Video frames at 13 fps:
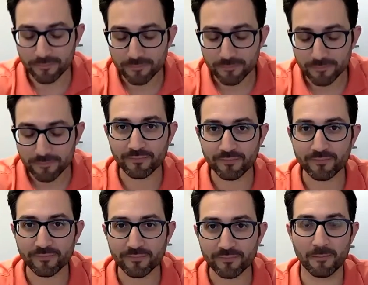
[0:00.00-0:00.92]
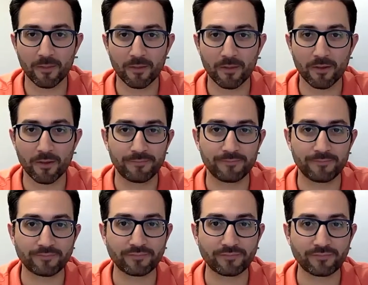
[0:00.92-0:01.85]
a lot of people will lie and
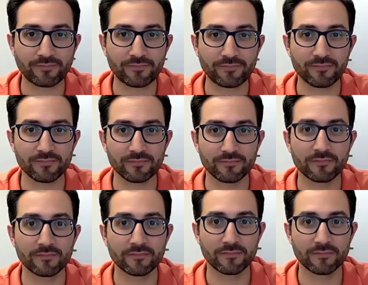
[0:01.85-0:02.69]
say they have an agent and